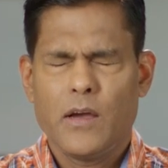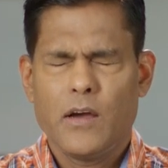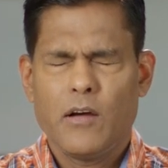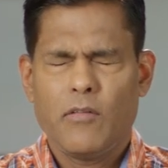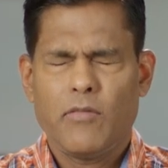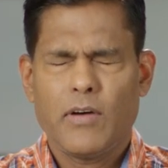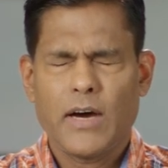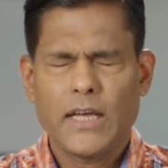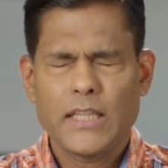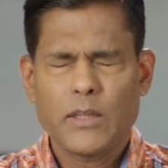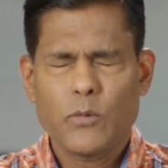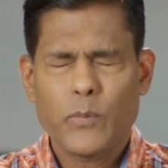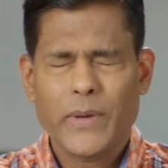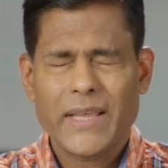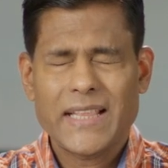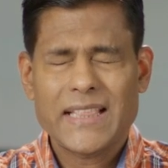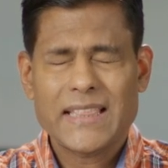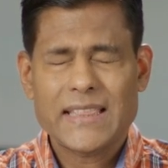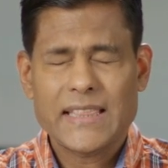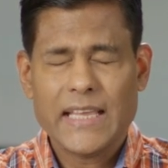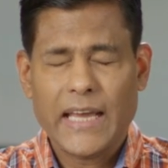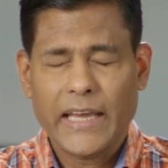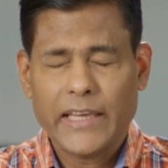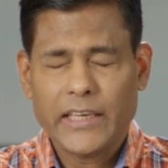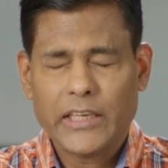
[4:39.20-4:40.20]
Father, we
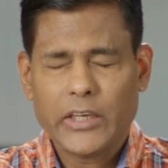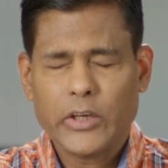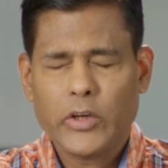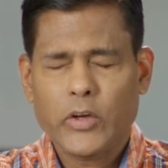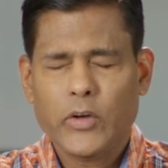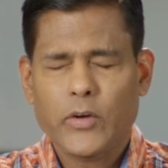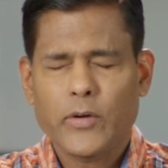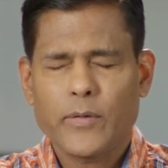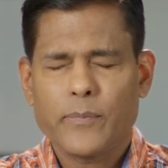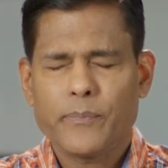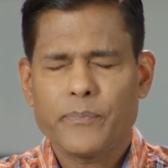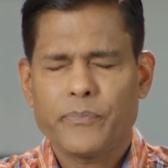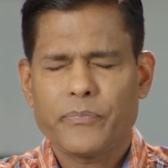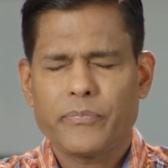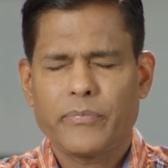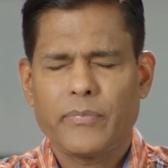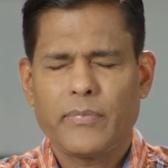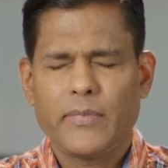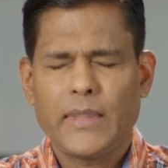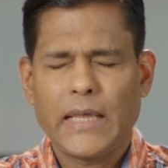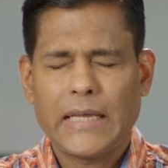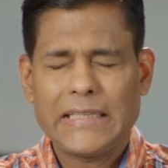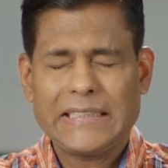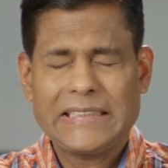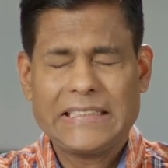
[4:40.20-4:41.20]
thank You
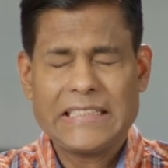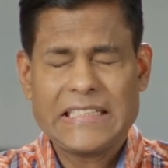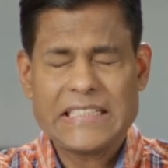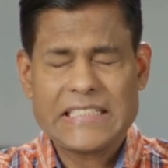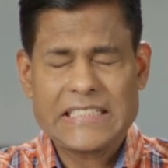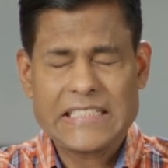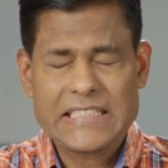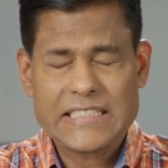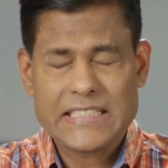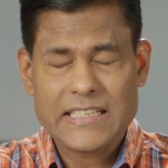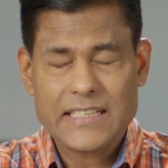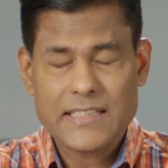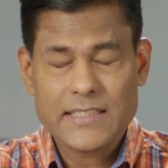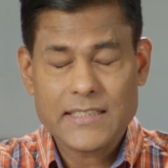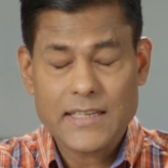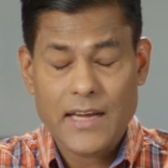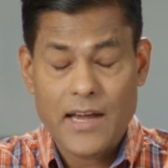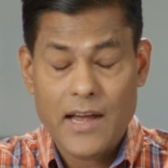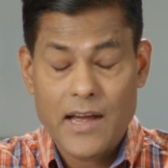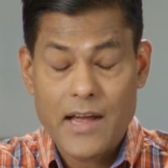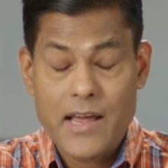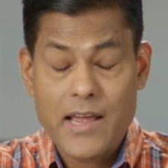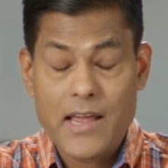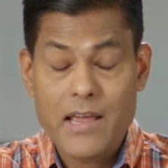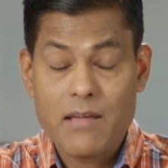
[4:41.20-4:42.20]
that this is the
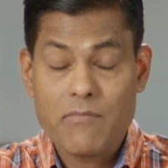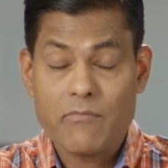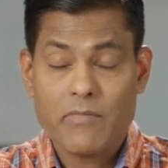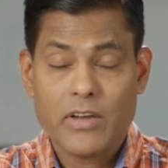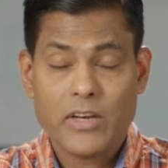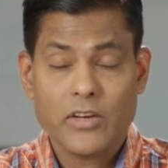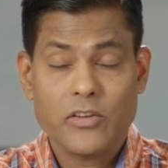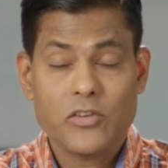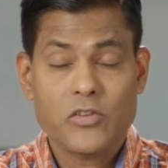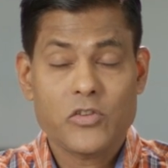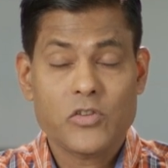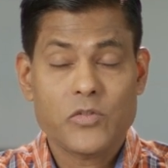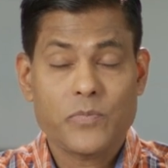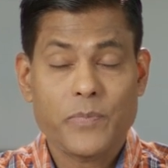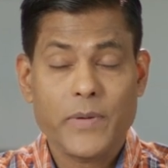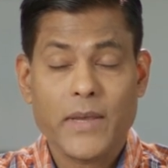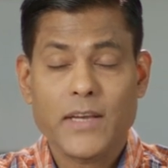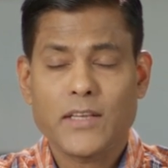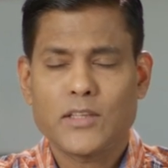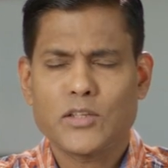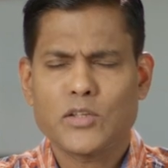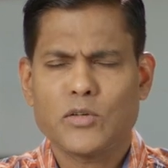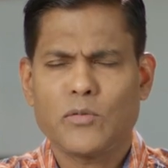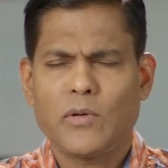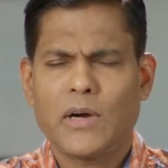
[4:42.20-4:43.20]
time when You
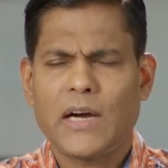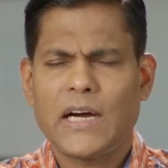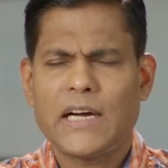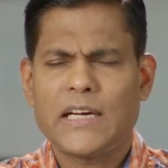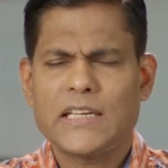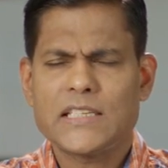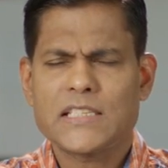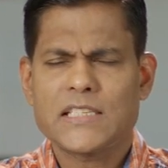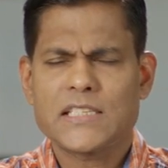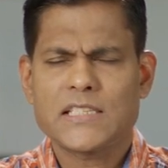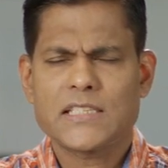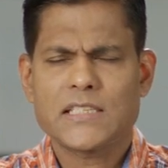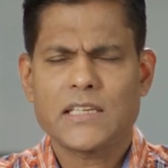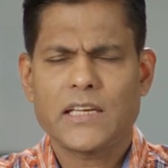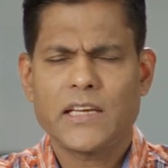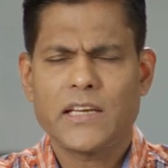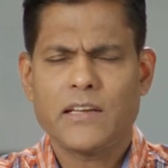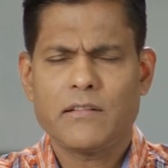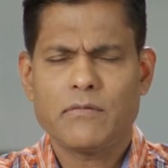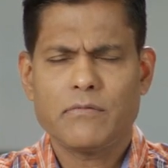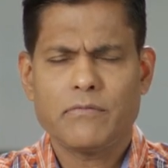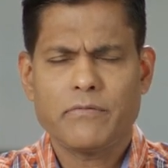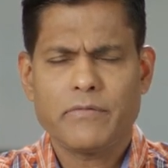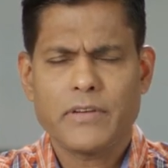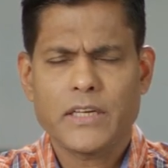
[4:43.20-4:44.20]
speak to us
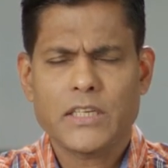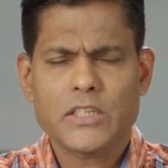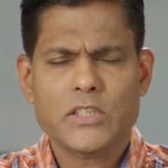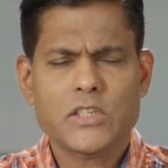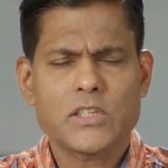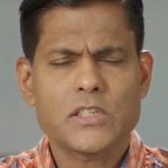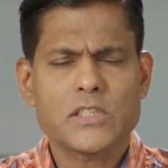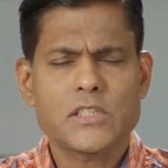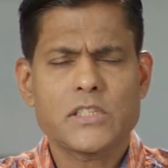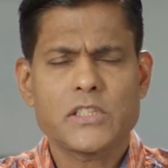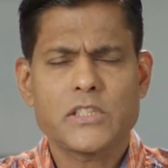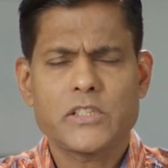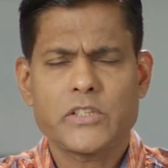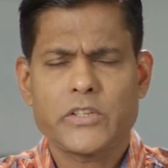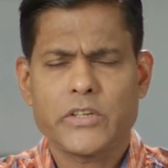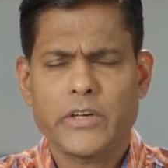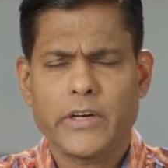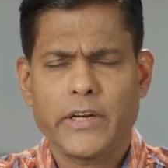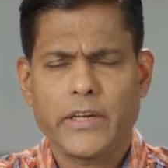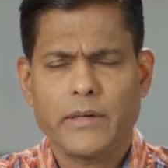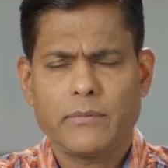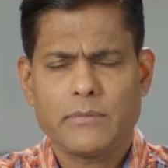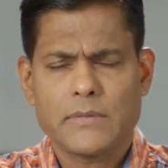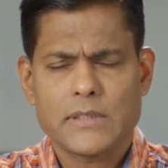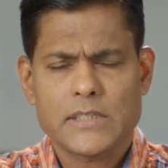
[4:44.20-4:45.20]
in visions and
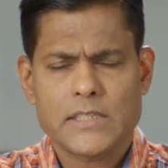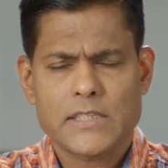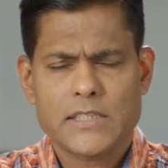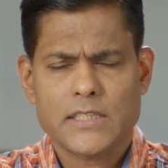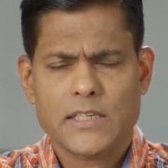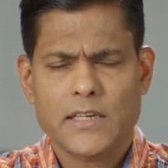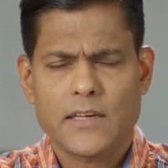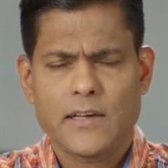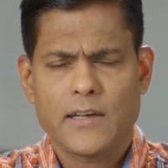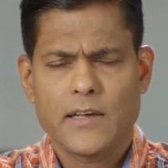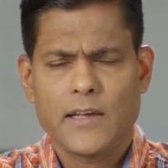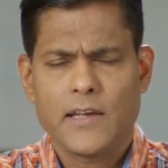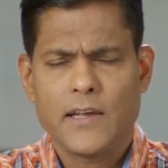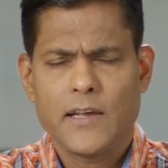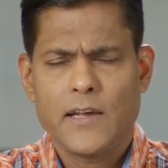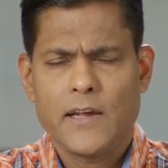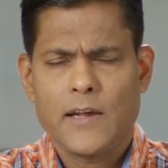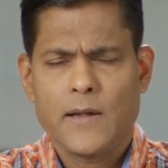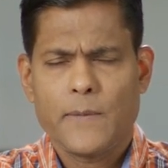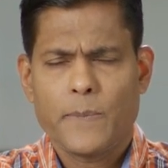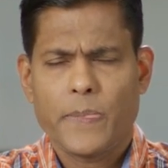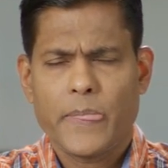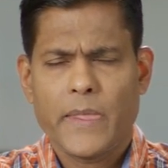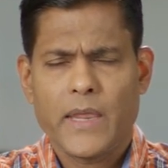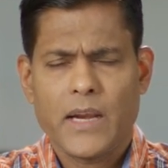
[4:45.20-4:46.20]
dreams.
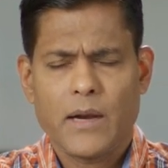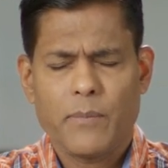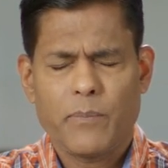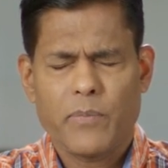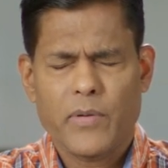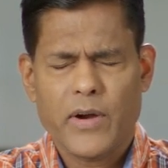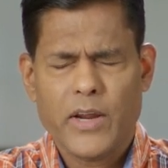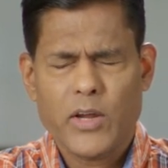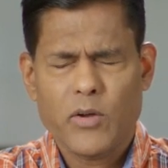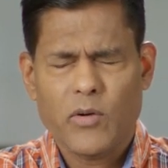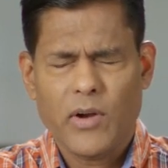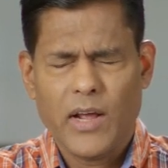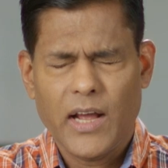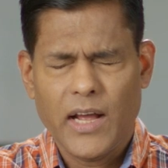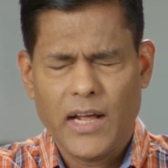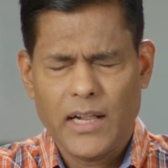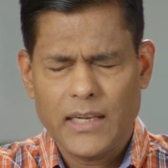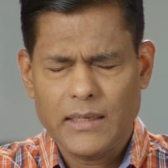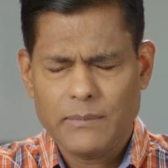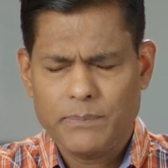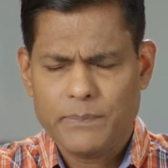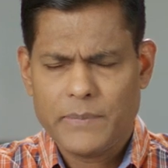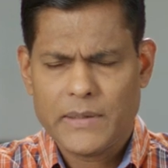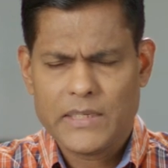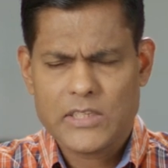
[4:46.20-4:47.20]
And I pray You'll
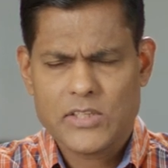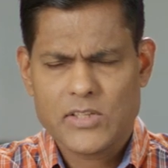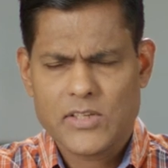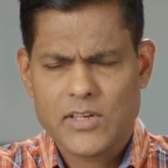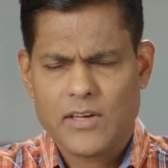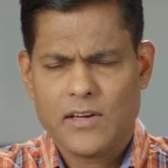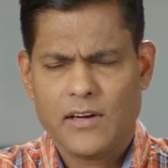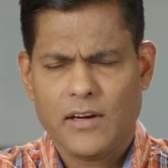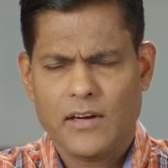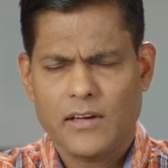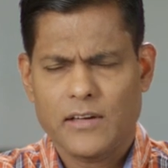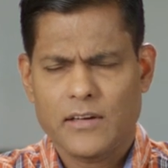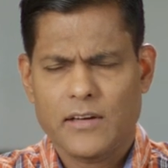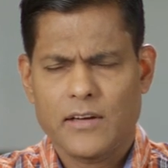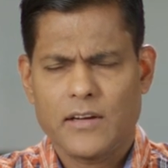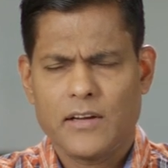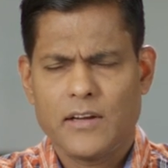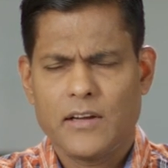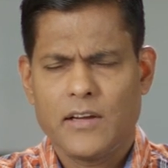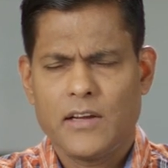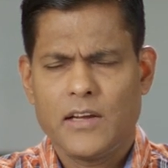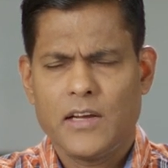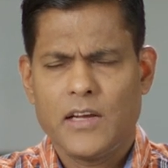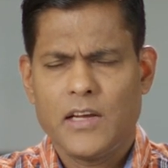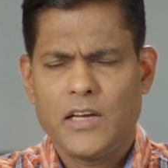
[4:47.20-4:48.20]
help us, God,
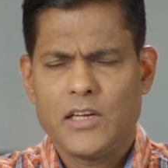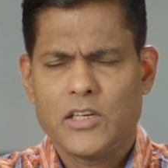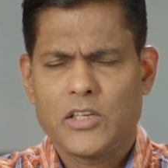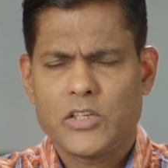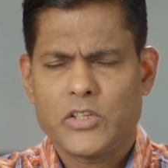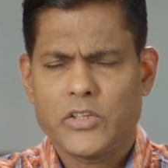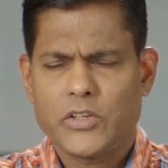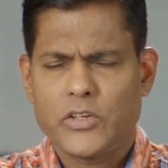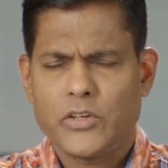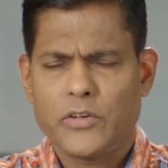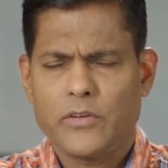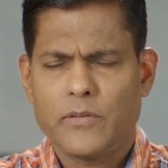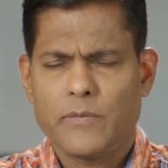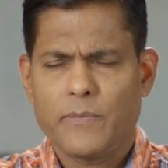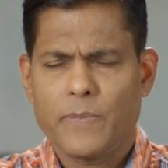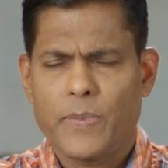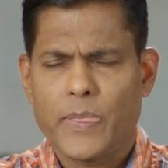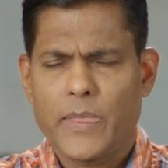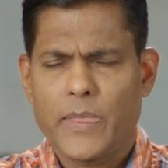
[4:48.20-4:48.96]
to